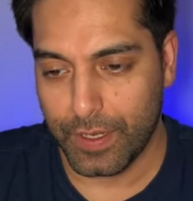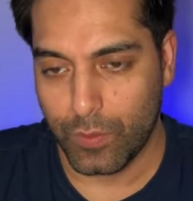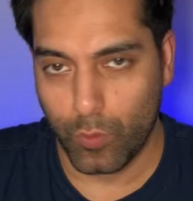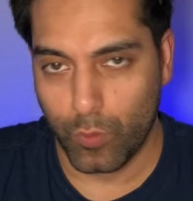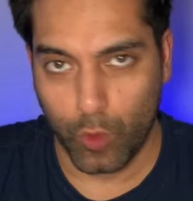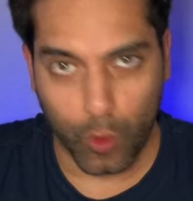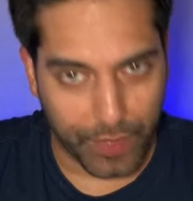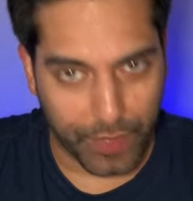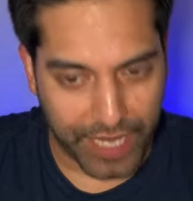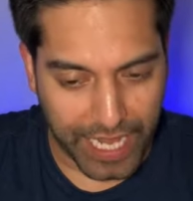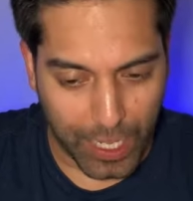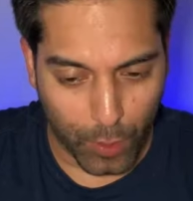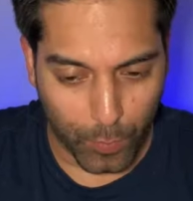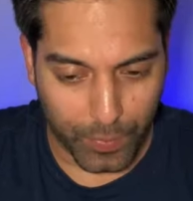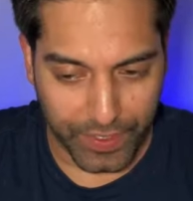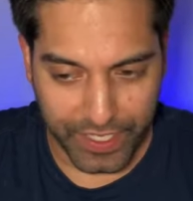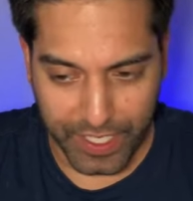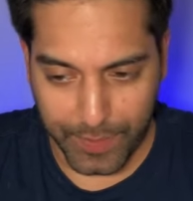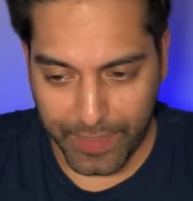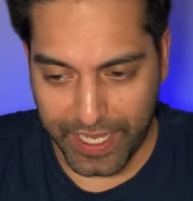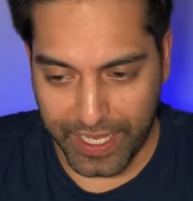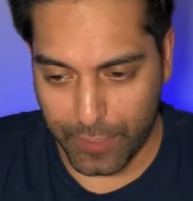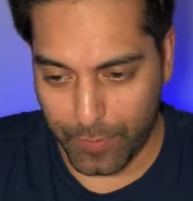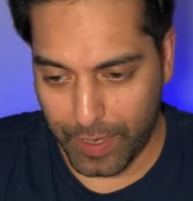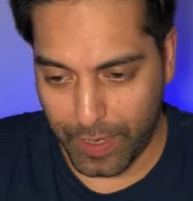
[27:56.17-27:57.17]
We'll be helping
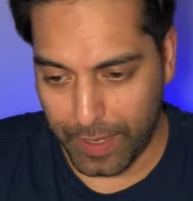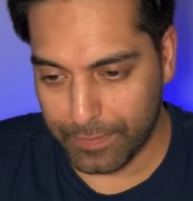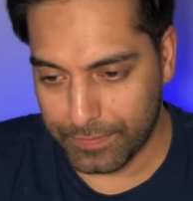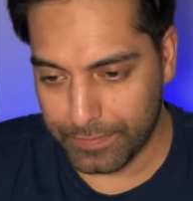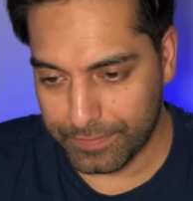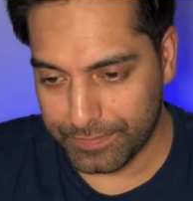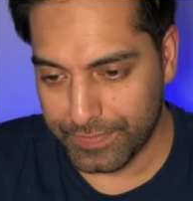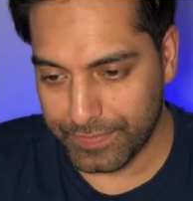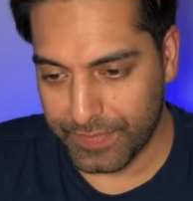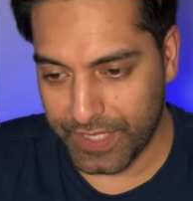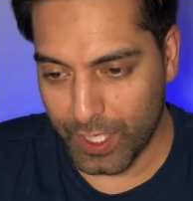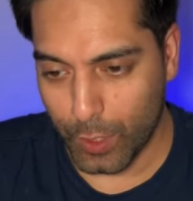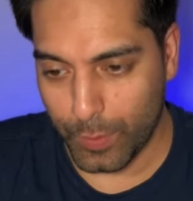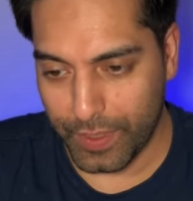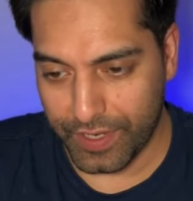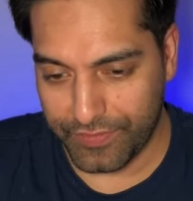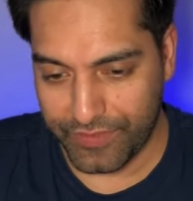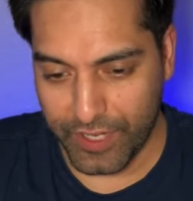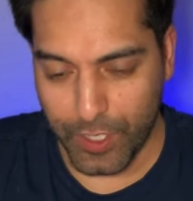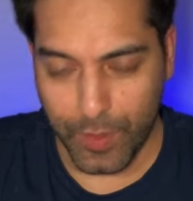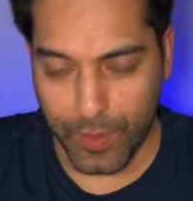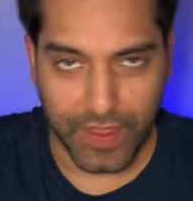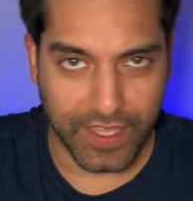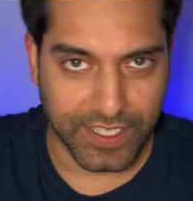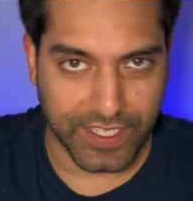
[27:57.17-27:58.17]
them anyway. There will be a
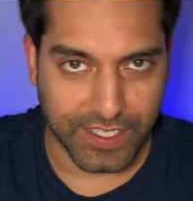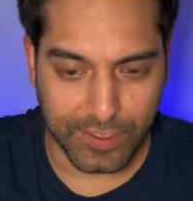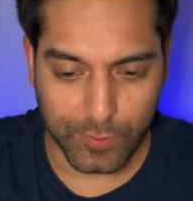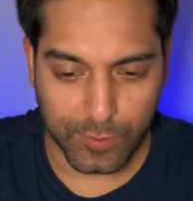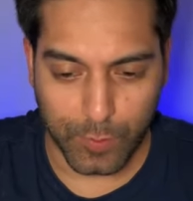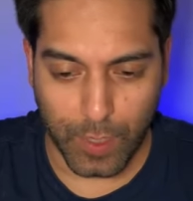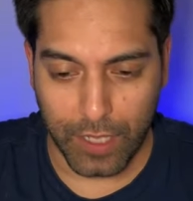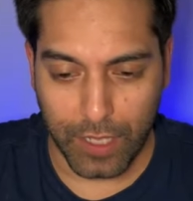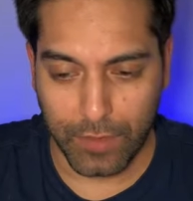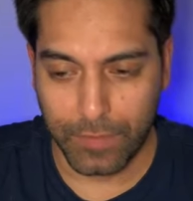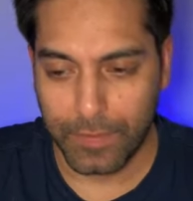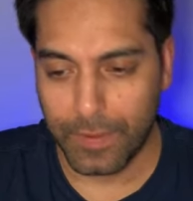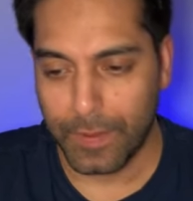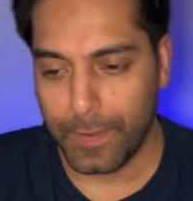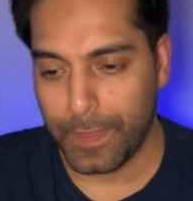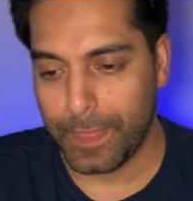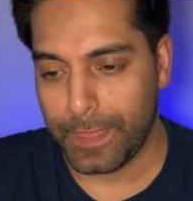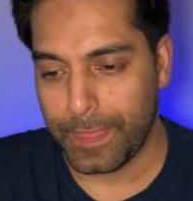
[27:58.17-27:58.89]
few others as well.